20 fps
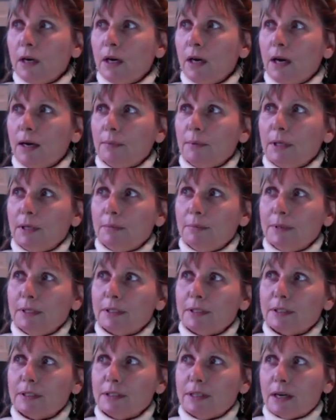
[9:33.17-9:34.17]
I'm going to
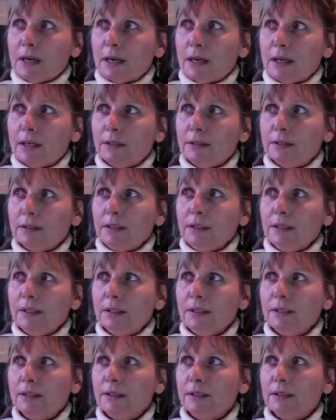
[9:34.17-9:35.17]
miss naan.
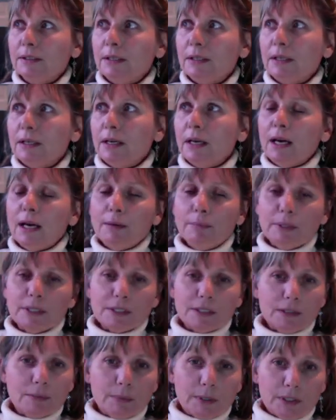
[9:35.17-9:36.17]
I
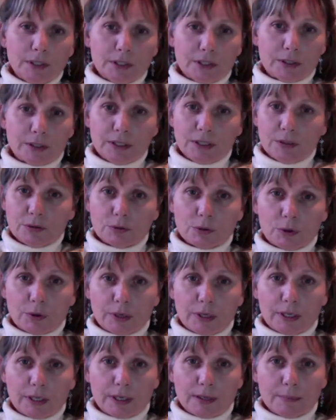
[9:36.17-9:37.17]
missed a bunch of things
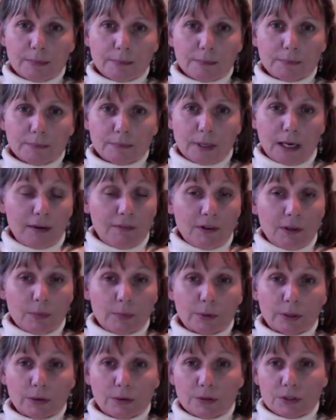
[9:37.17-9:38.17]
growing up, having a
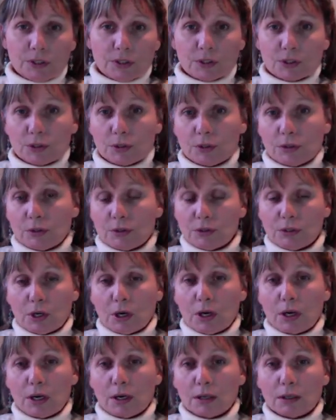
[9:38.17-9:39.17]
brother, sister,
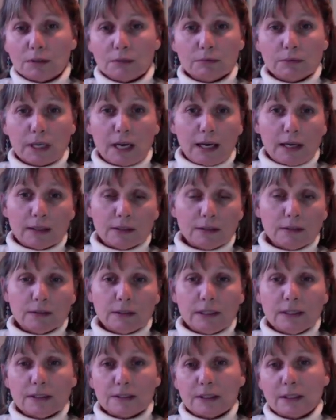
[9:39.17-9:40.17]
dog, cat,
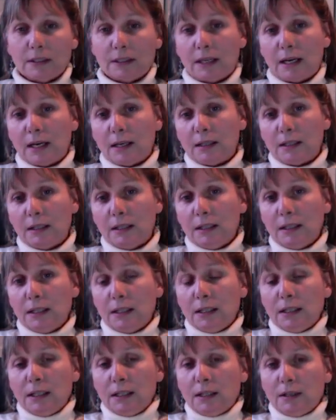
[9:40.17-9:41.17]
things like that.
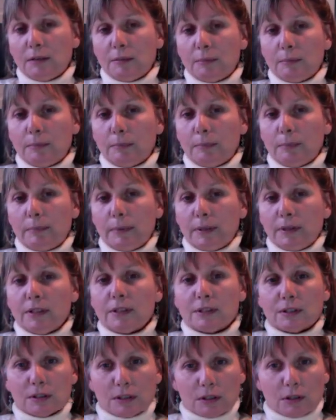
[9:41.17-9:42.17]
But
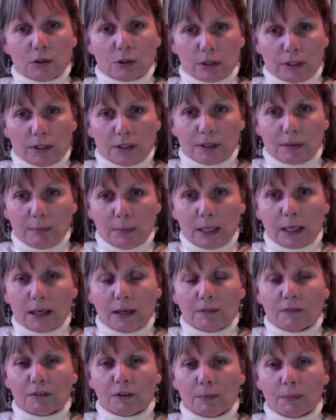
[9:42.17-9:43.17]
this is a choice I'm
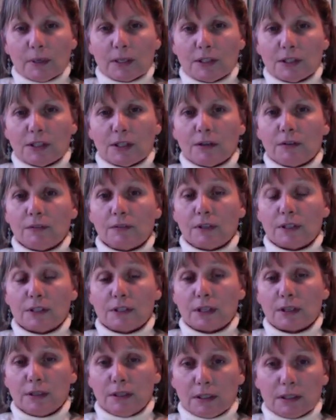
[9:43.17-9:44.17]
making for myself because
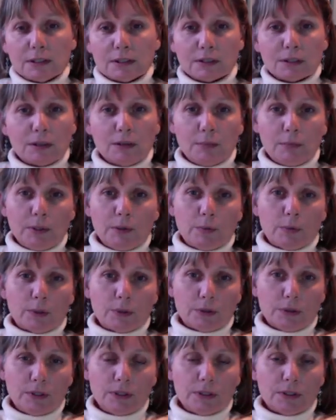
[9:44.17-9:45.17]
I think it's going to be
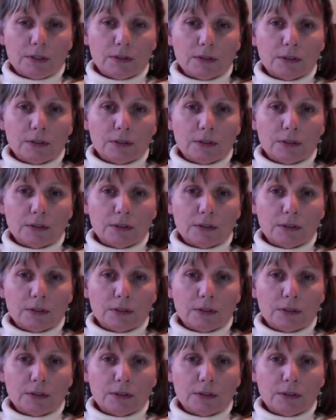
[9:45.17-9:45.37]
worth it.